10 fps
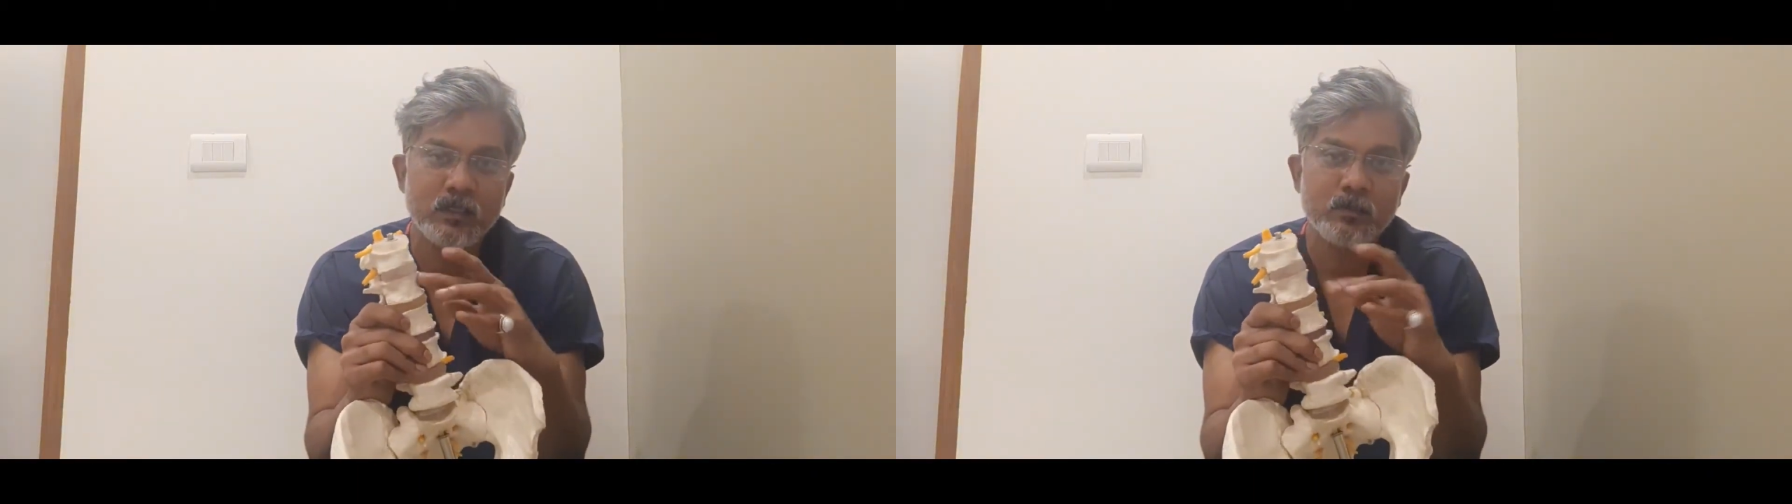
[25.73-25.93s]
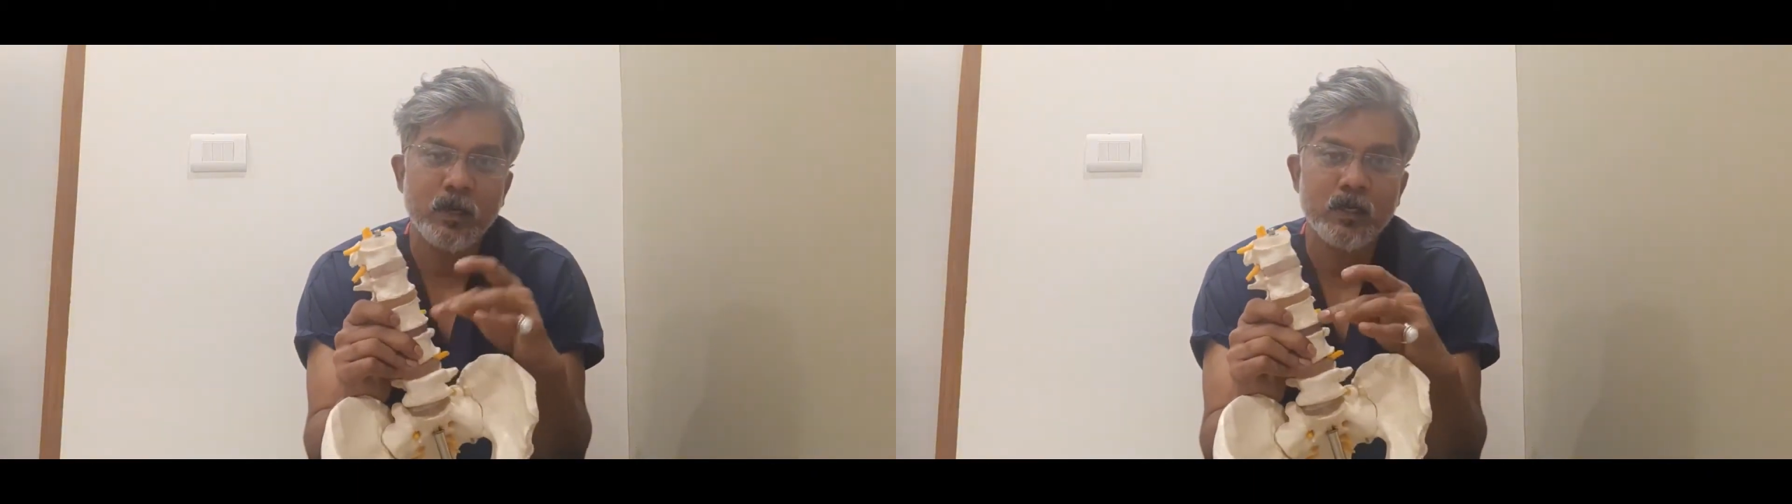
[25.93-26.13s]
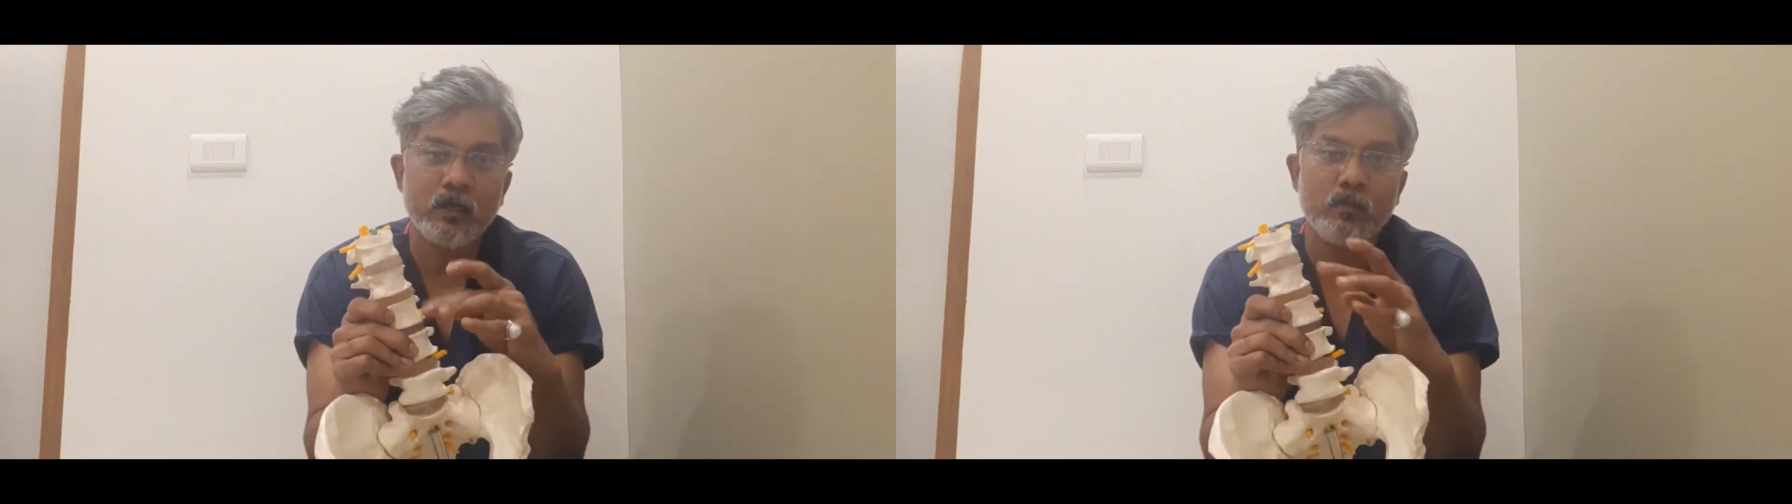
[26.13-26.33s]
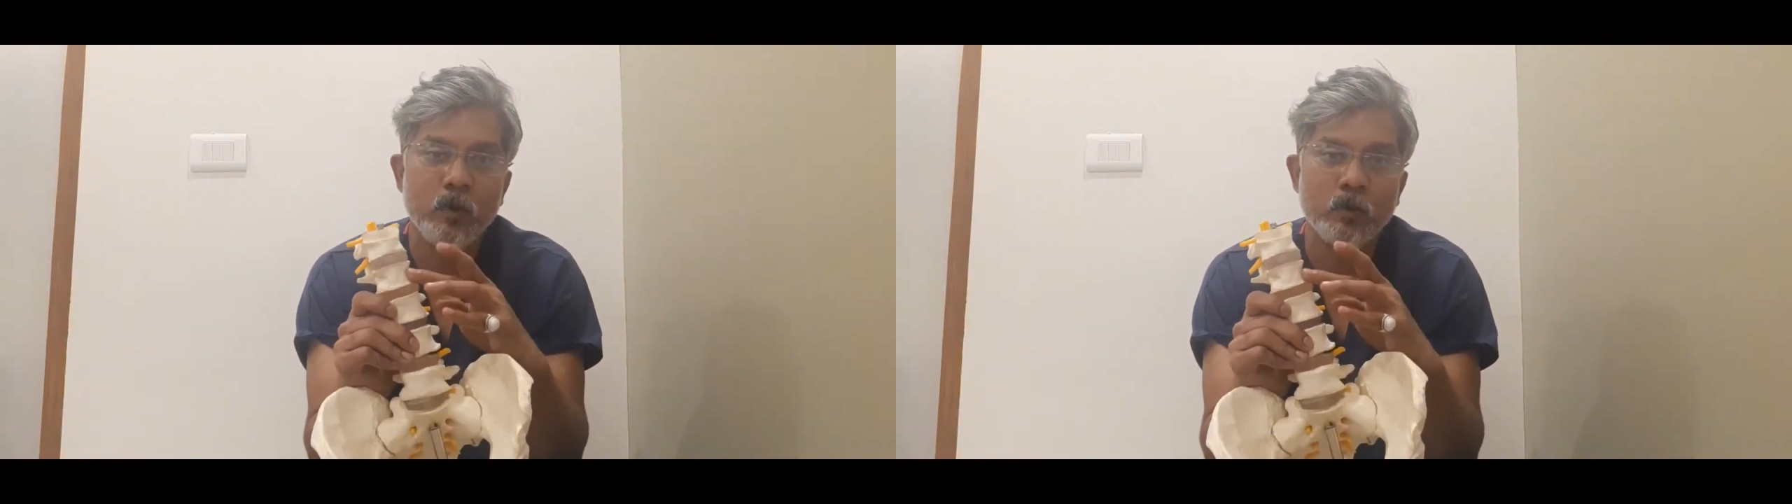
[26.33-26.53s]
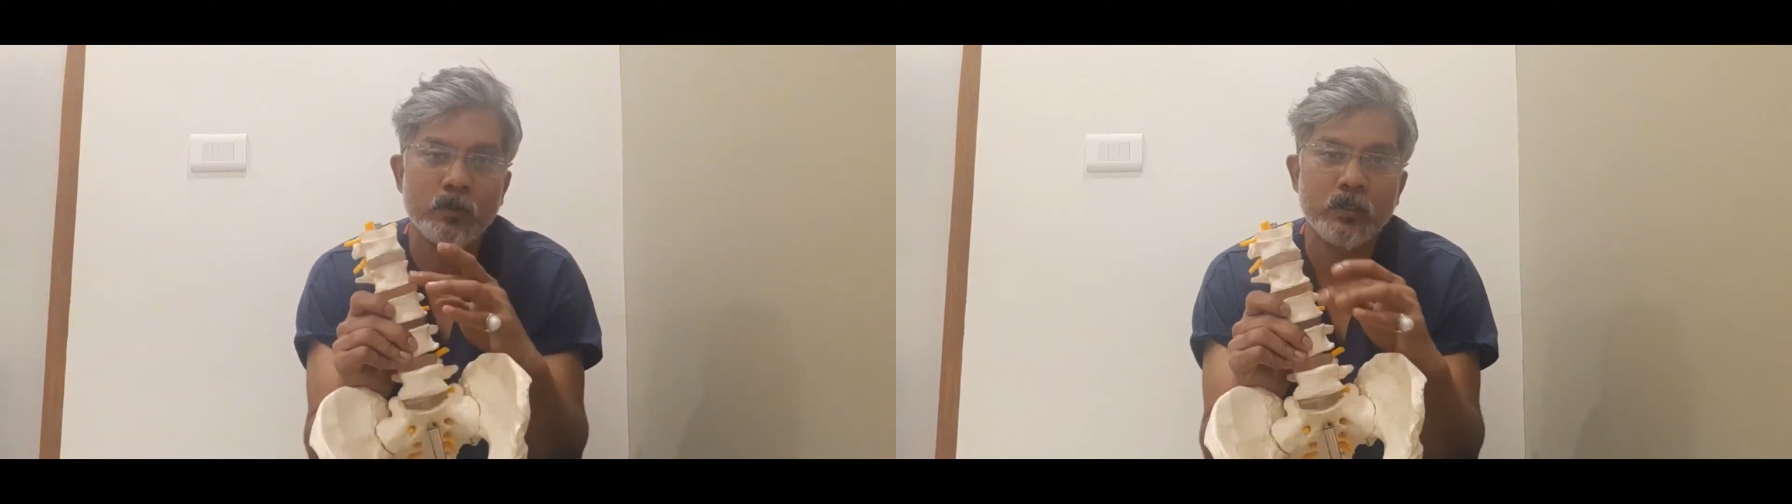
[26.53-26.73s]
the spinal
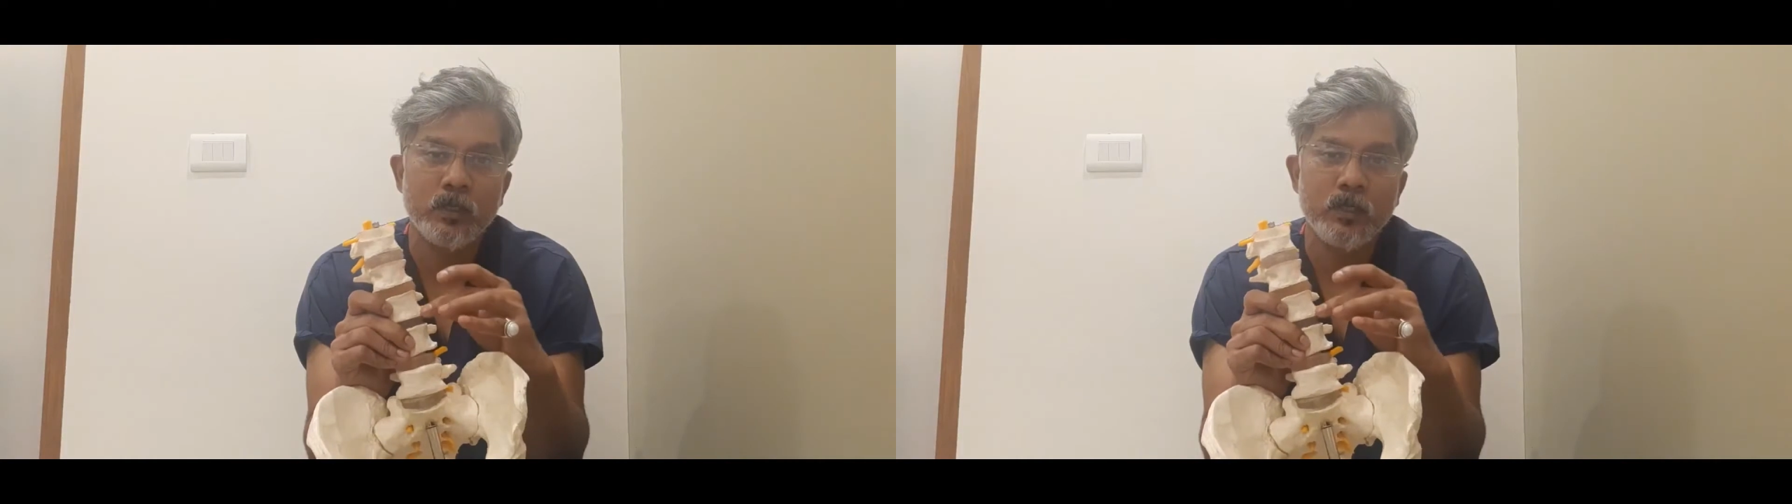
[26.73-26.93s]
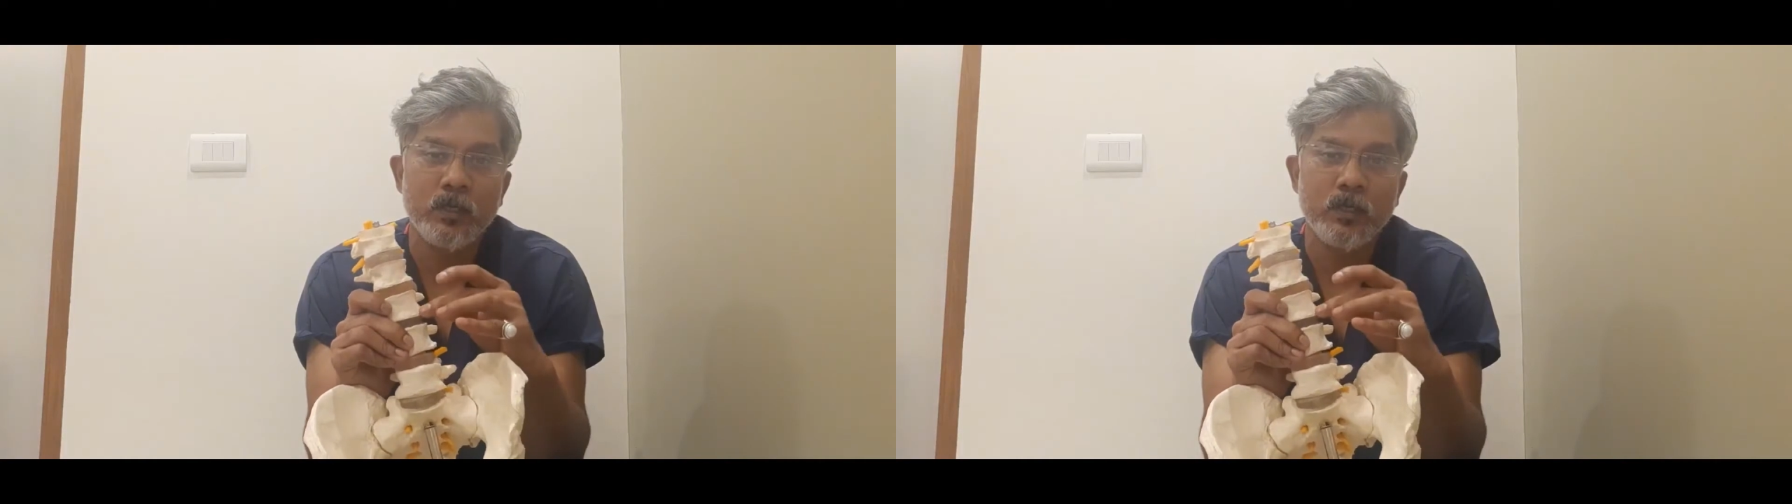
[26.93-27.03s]
bones.